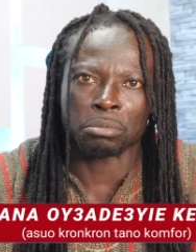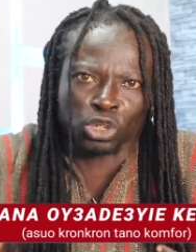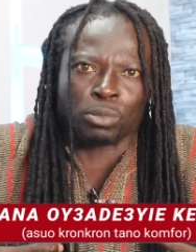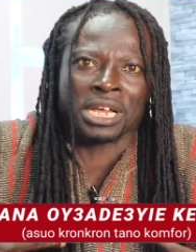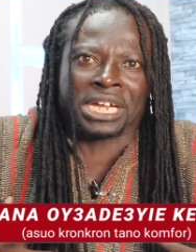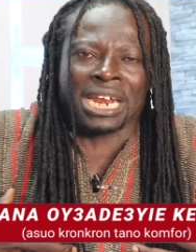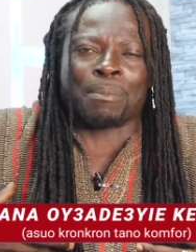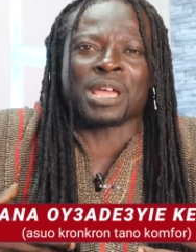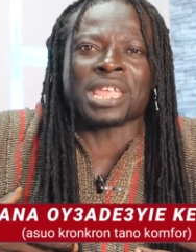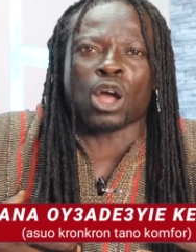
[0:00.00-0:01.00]
Me so men
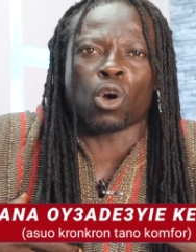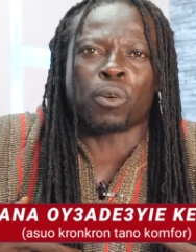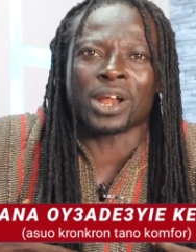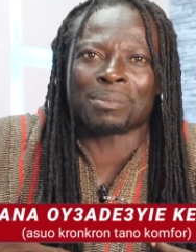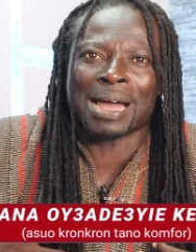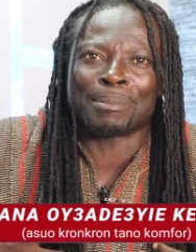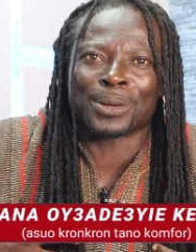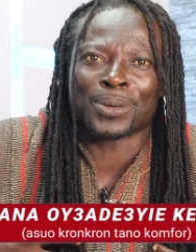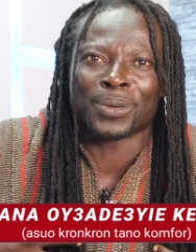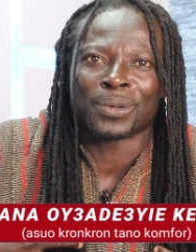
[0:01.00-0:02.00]
kra bia Nyankopon de ma
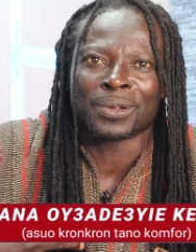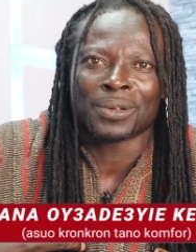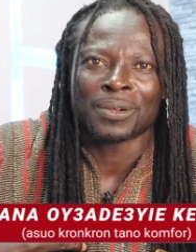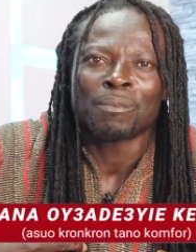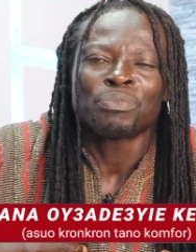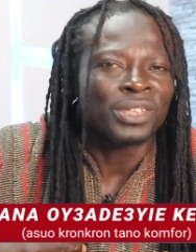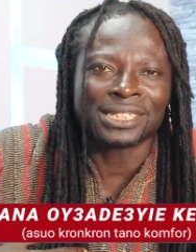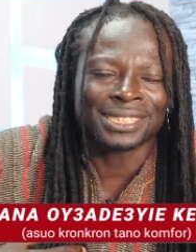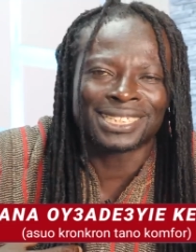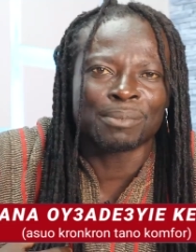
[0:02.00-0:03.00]
me no no.
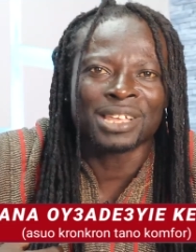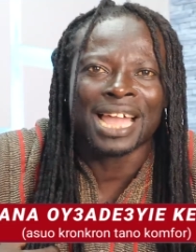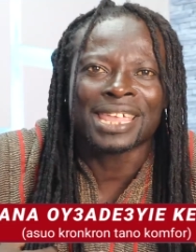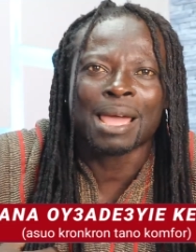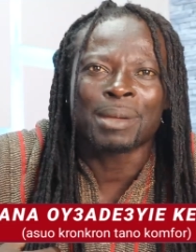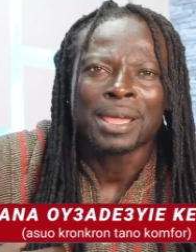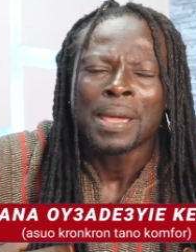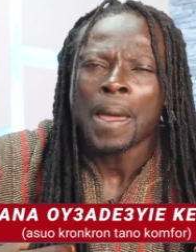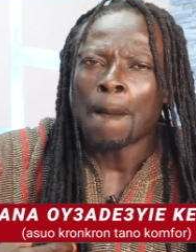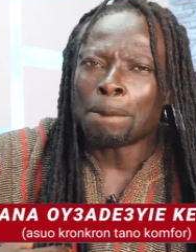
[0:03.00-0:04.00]
Ya tete mi ya nye me.
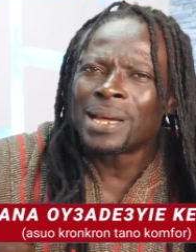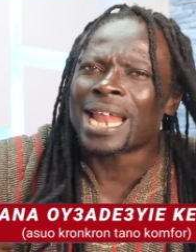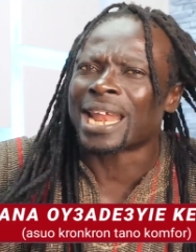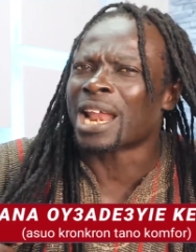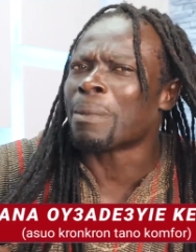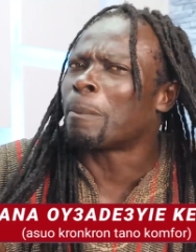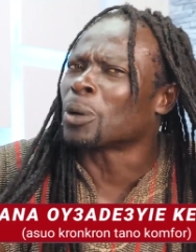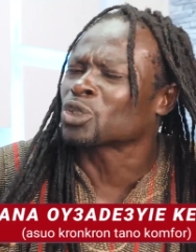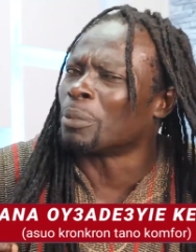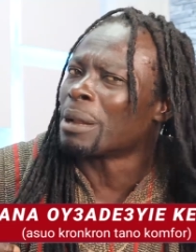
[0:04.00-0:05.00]
Me nananom
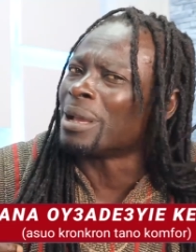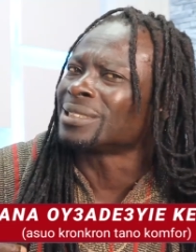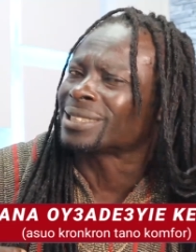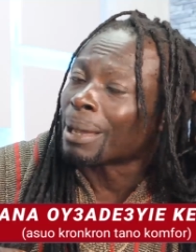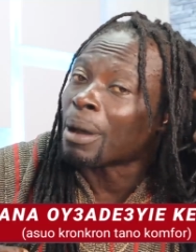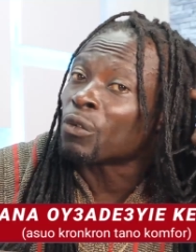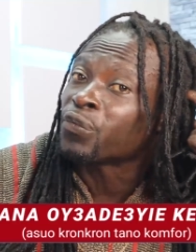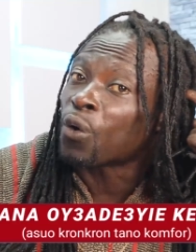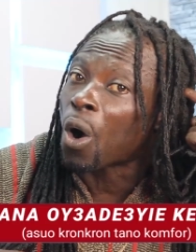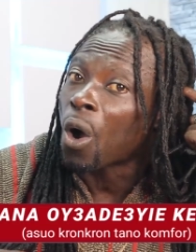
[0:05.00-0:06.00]
abosom ne me
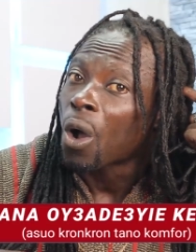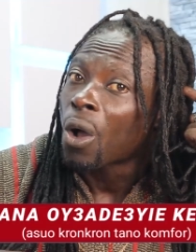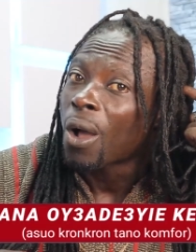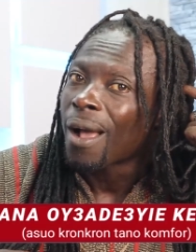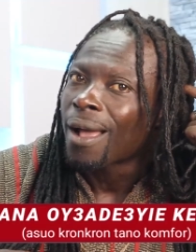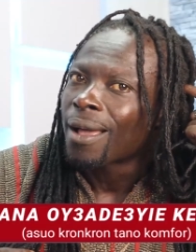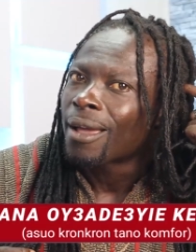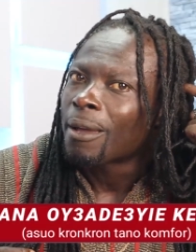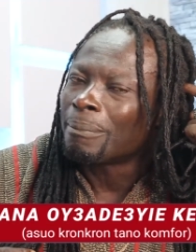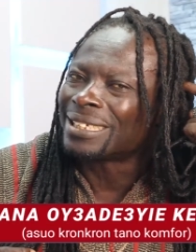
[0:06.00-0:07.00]
nsamanfo.
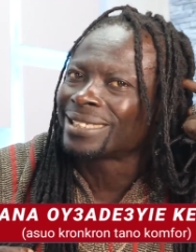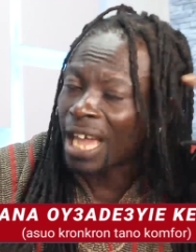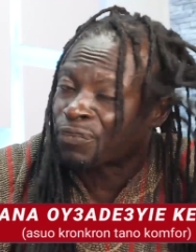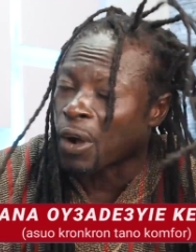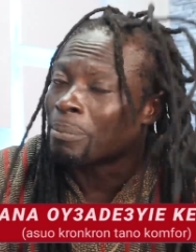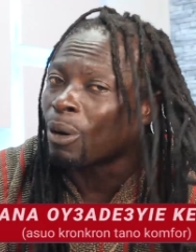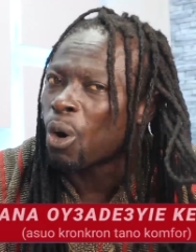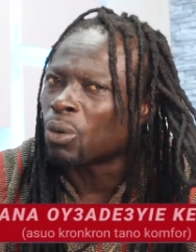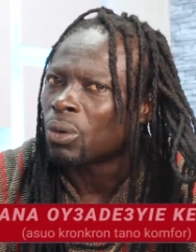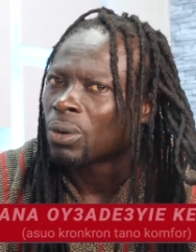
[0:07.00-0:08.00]
Me da fama
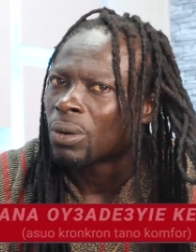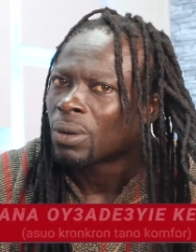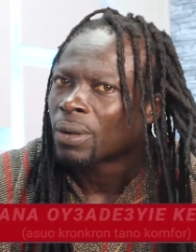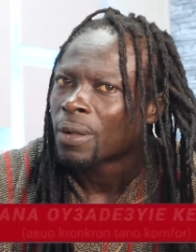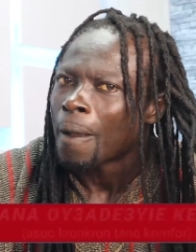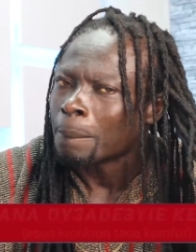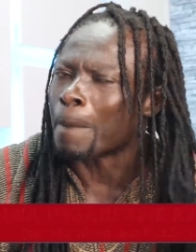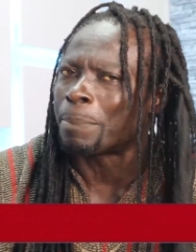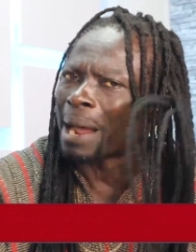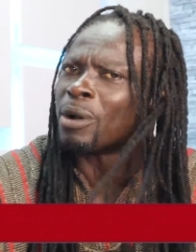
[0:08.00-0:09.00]
won.
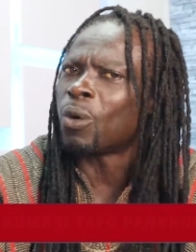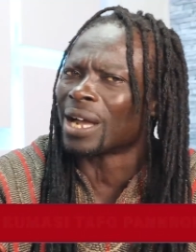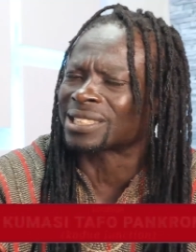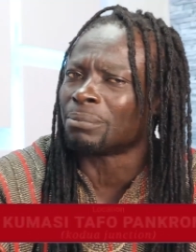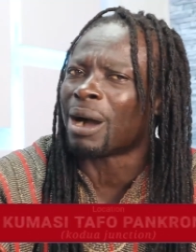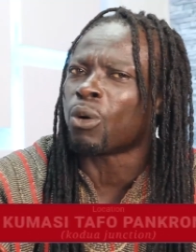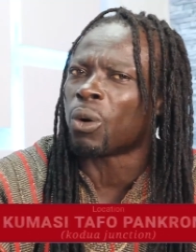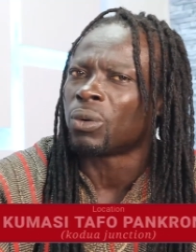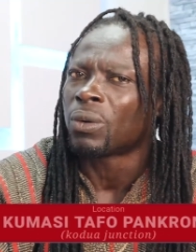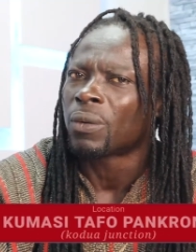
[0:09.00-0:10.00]
Me bra me ho asema
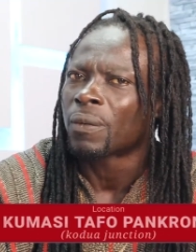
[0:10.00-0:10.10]
won.